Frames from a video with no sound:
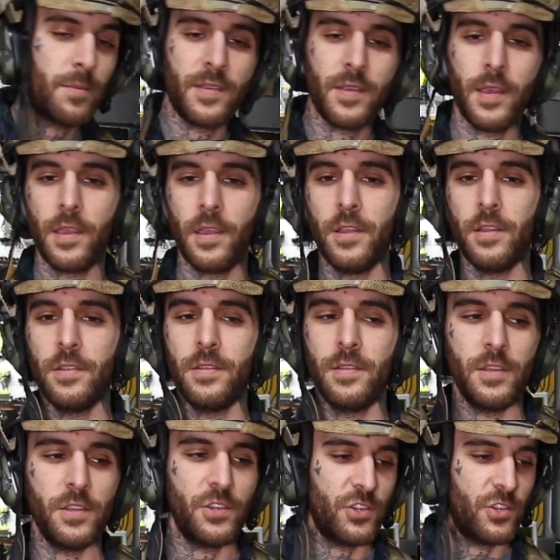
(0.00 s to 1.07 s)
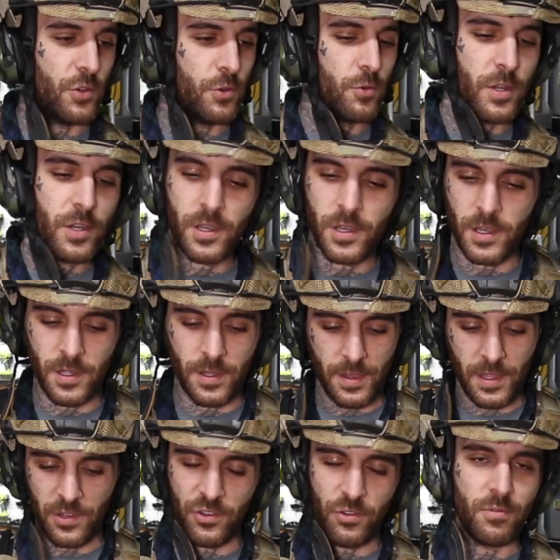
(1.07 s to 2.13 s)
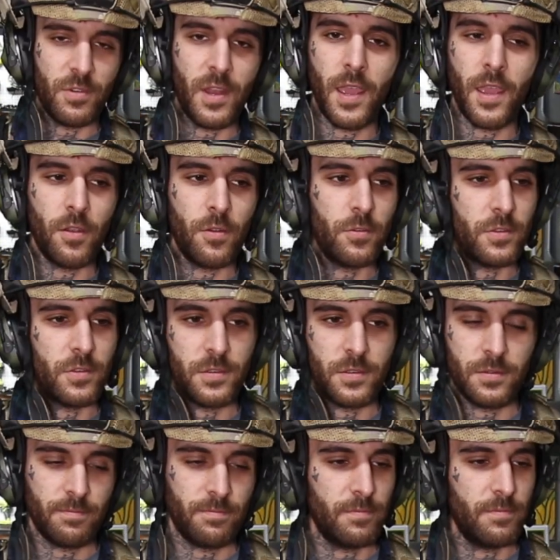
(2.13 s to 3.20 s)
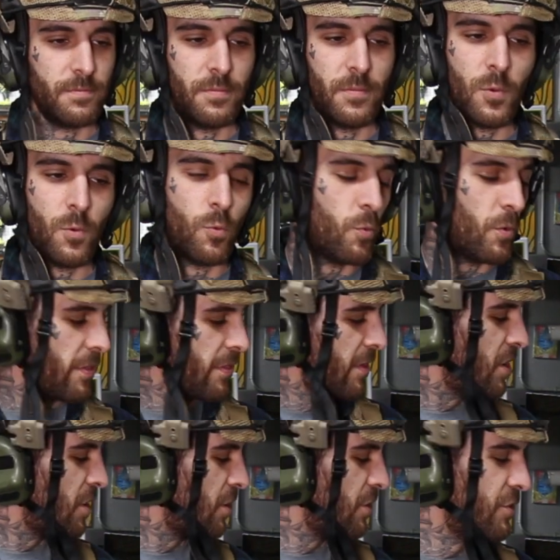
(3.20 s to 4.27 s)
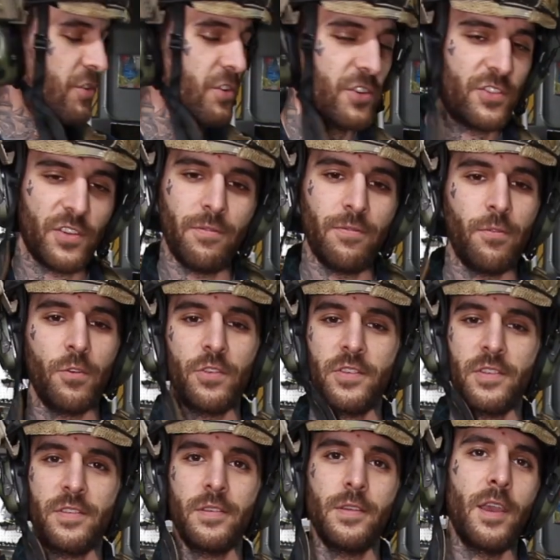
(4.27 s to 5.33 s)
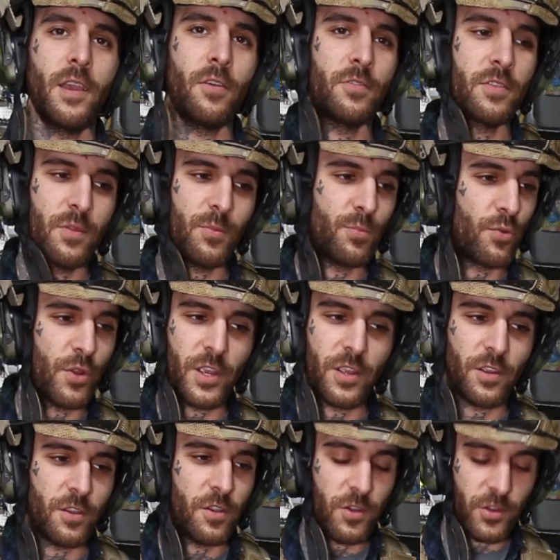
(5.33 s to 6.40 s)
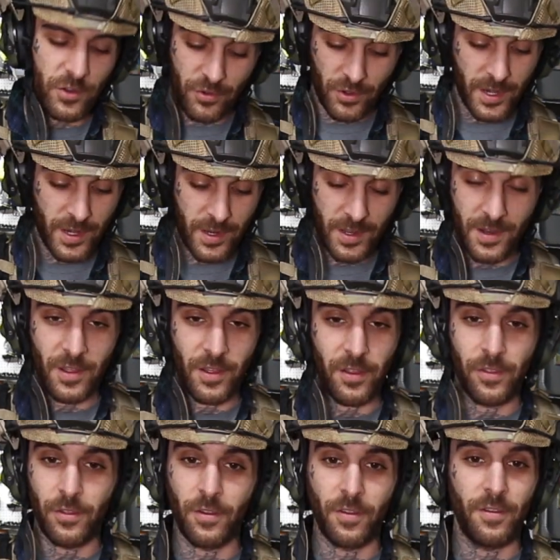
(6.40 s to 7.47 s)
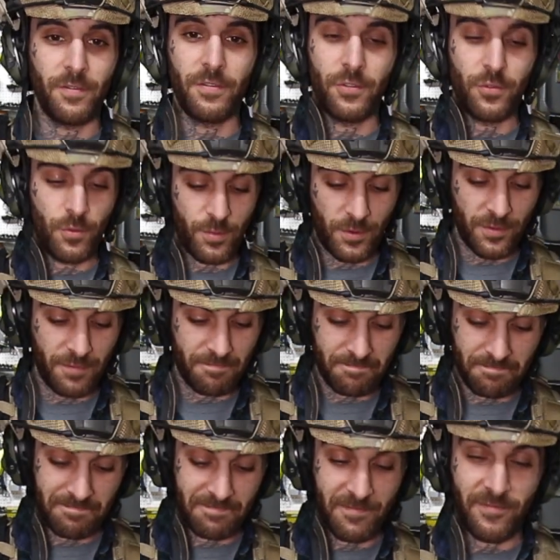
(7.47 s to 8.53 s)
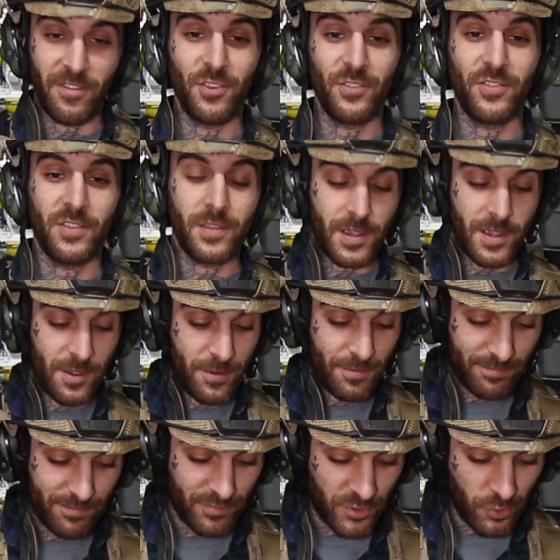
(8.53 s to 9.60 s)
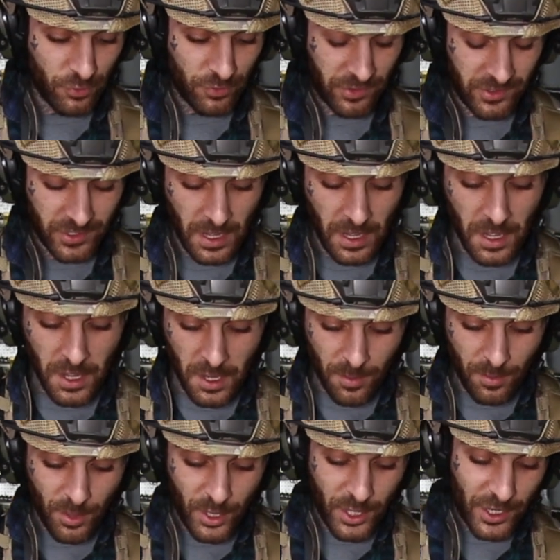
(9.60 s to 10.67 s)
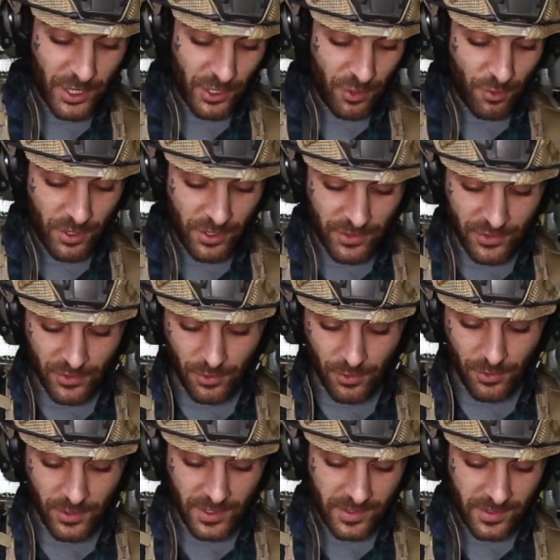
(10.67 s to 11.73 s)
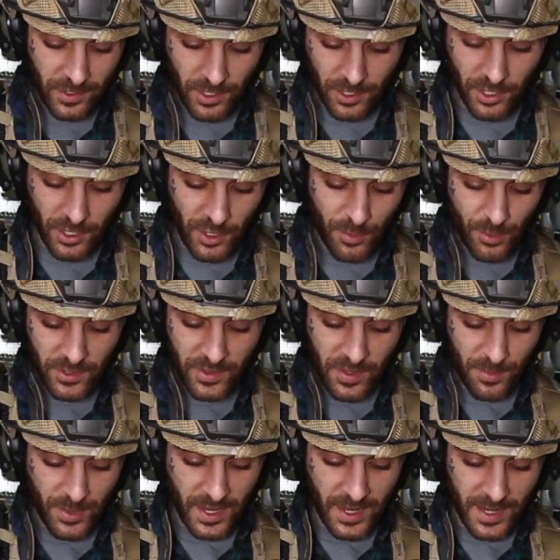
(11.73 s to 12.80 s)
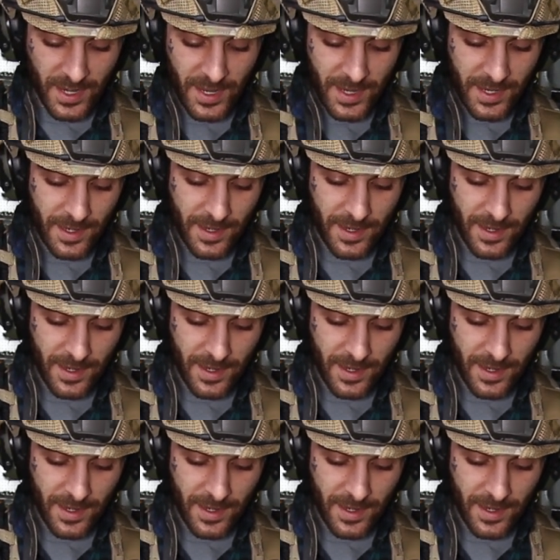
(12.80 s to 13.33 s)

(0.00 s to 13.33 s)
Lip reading: set guns that shoot, they shoot nails with the cartridge. It forces the nail into the brick or concrete, and they're super versatile tools. But you unscrew this sucker, you put the pin in